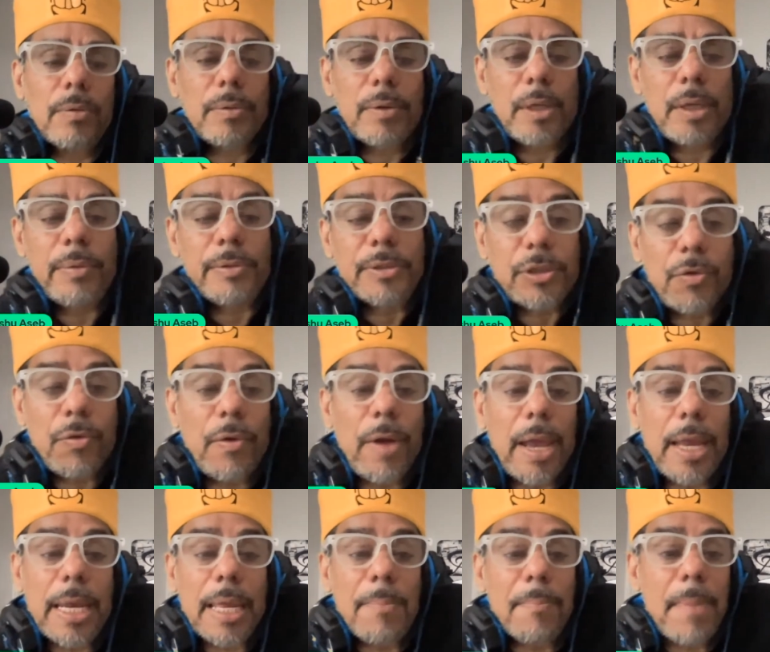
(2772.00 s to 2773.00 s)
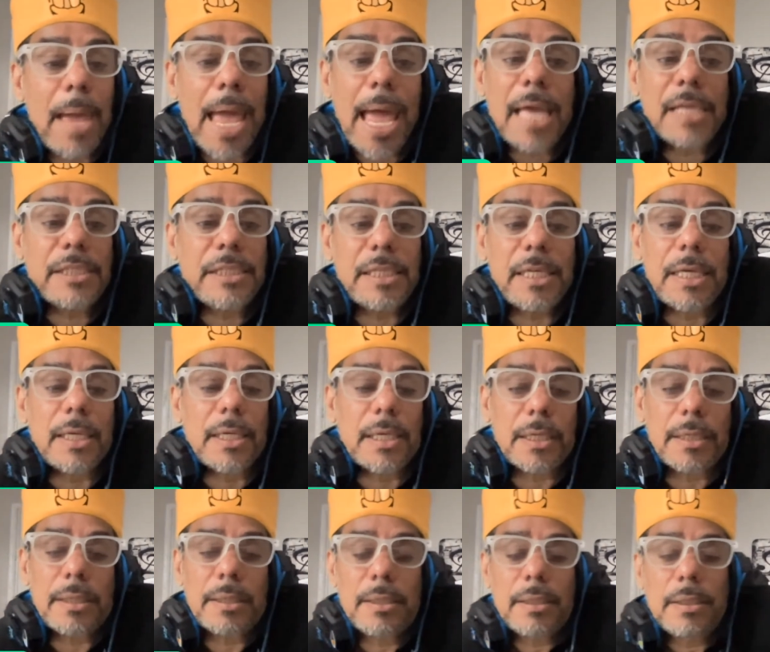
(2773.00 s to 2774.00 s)
He was creating
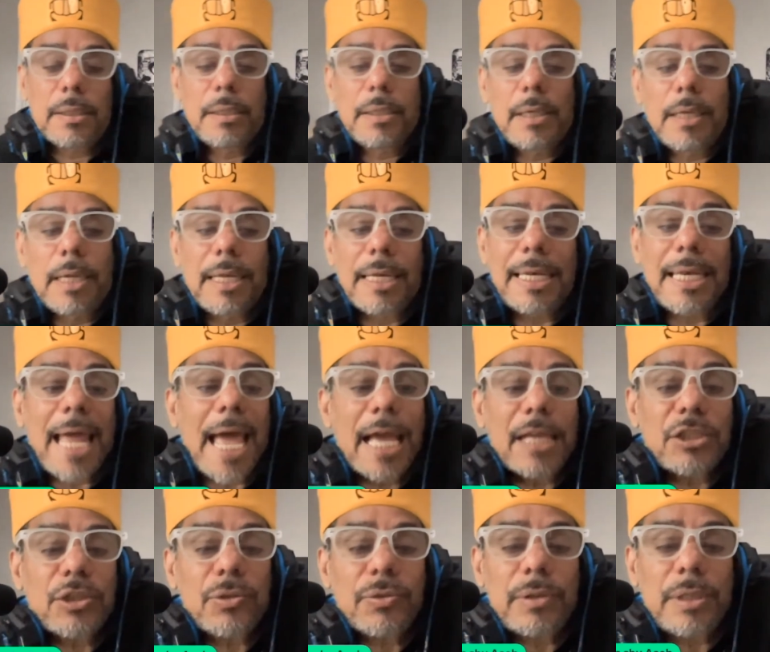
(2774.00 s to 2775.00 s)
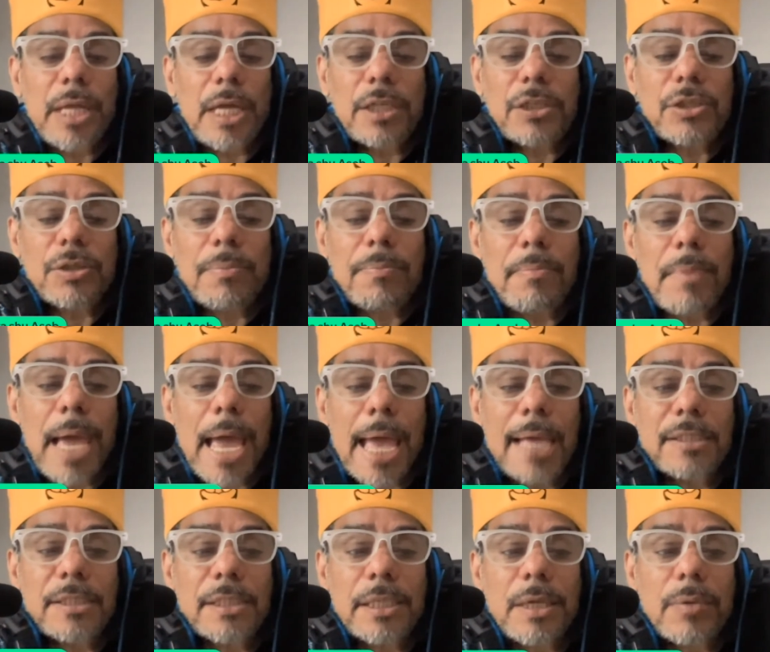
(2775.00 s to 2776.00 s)
magic, natural nature
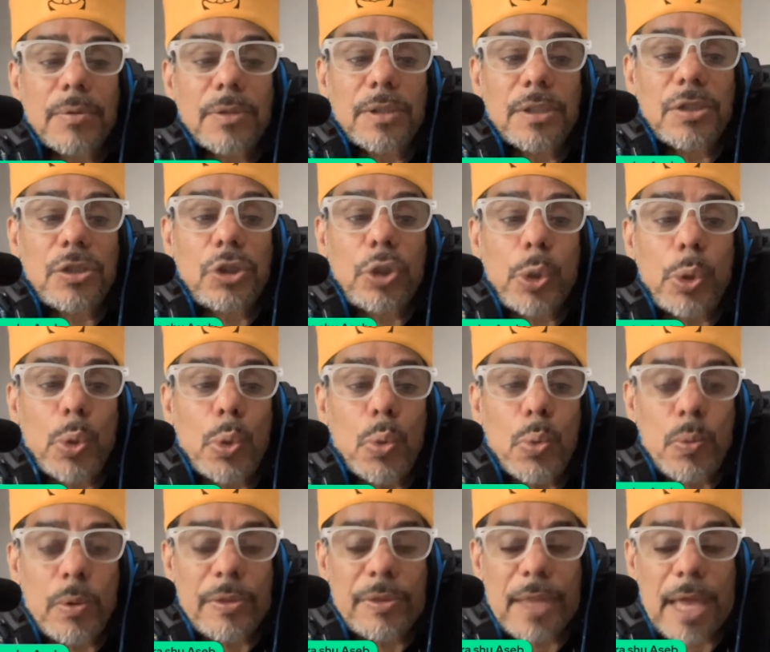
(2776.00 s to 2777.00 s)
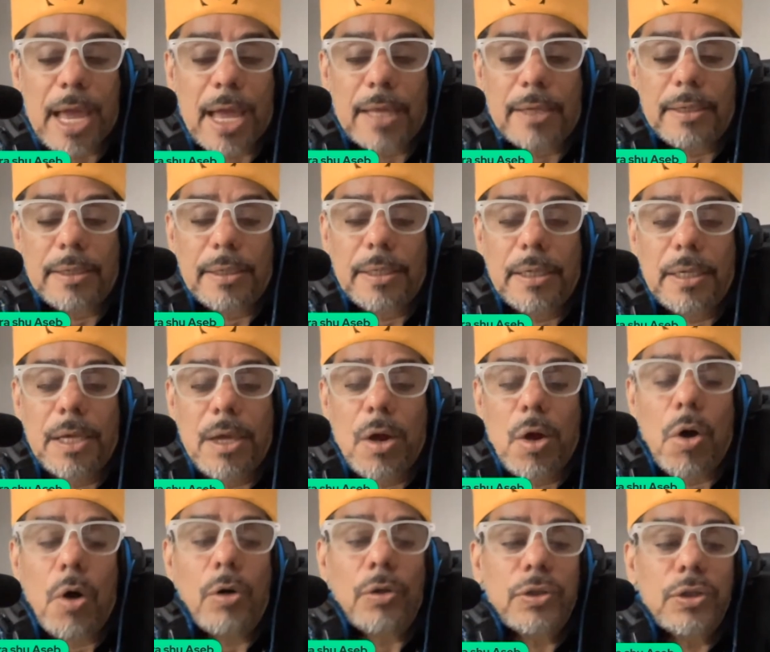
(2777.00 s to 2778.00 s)
magic. He was in tune with that.
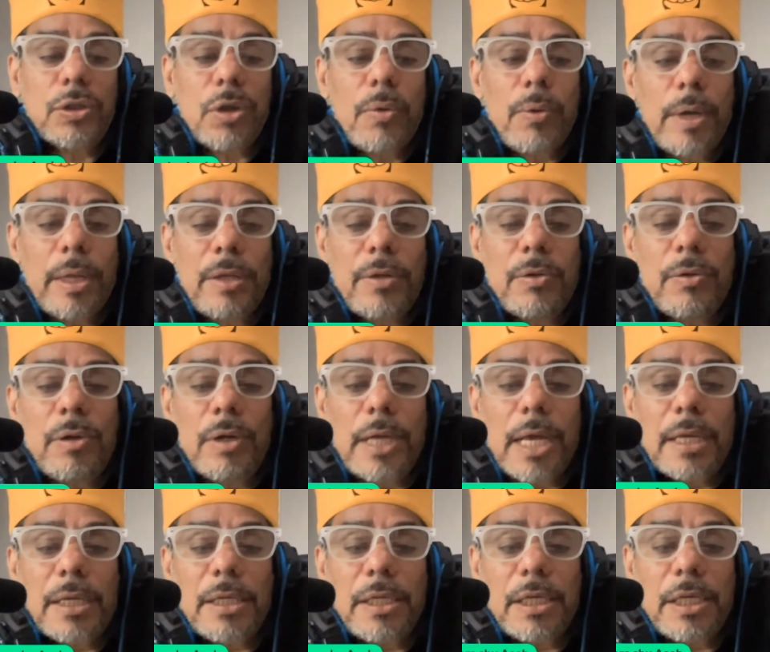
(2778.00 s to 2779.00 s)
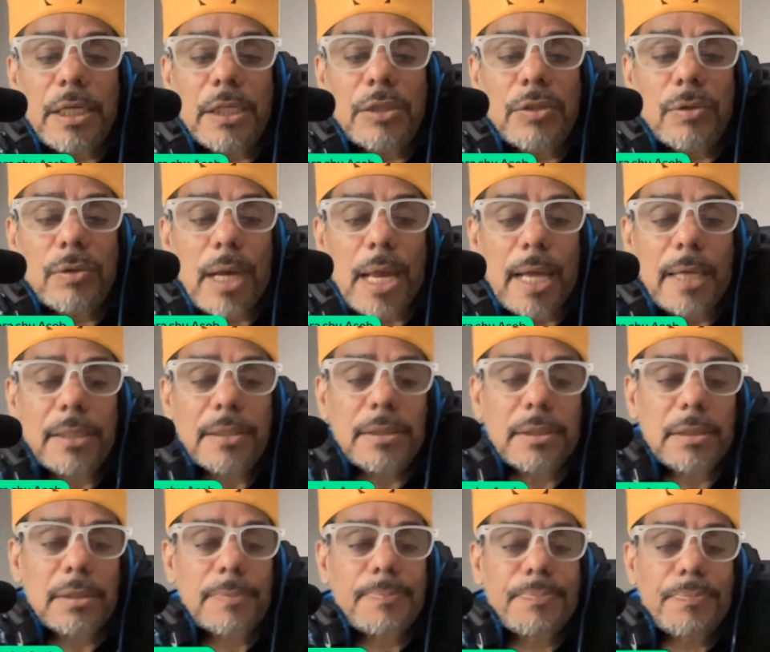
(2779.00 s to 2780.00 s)
Also, when you look at the
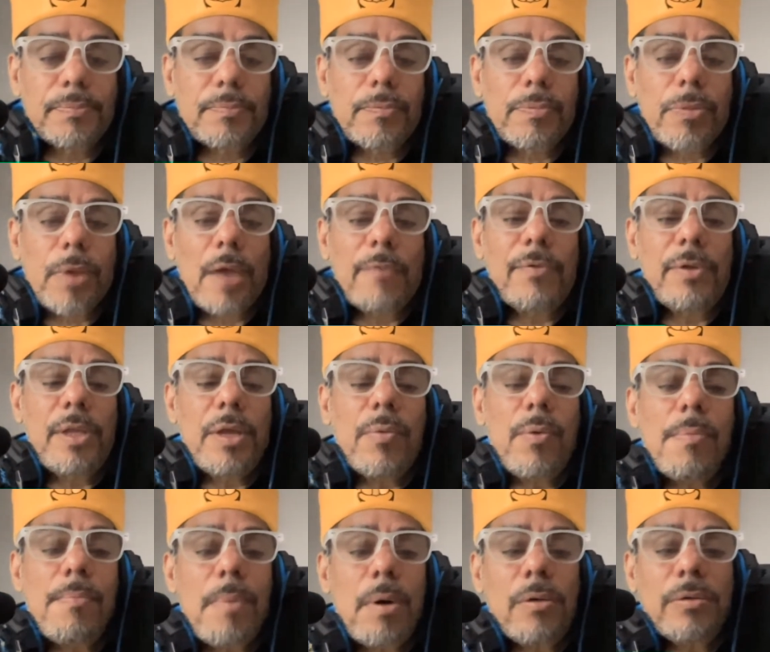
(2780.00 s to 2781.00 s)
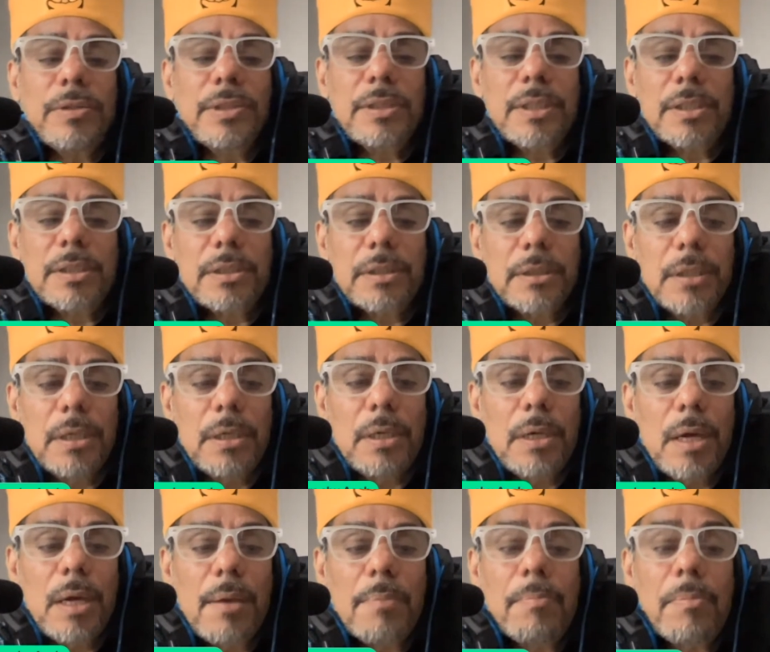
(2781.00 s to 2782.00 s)
Israelites, if you deal with Moses
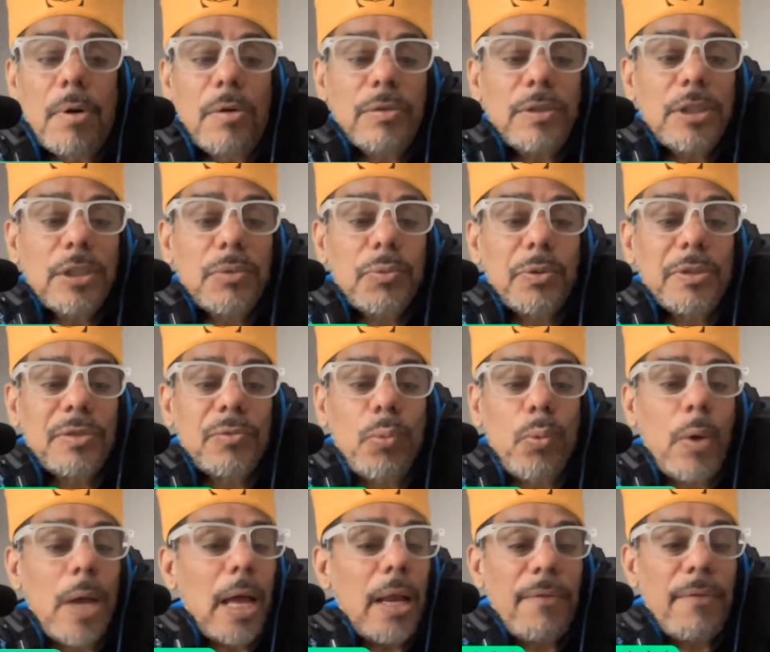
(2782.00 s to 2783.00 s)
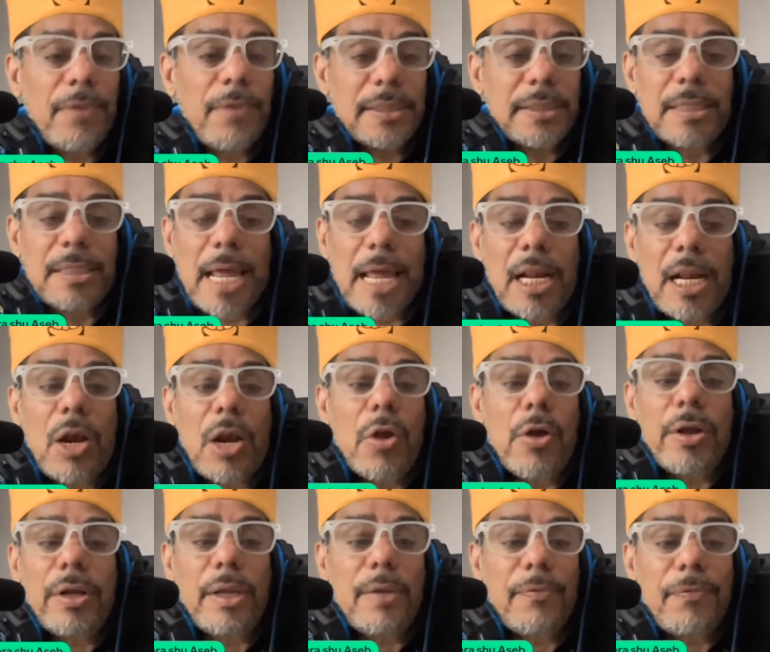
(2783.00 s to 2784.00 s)
was well invested at it. He
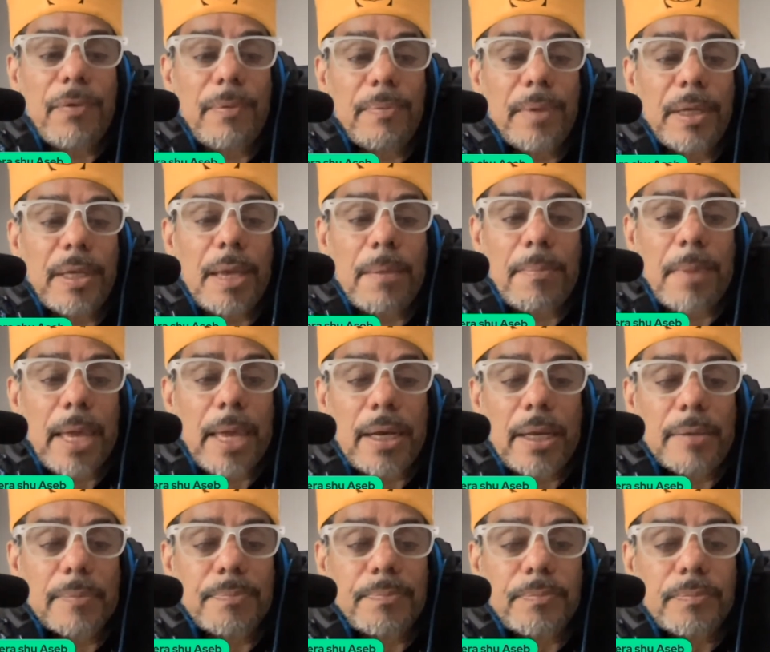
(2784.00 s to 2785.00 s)
learned it from the Kemetic,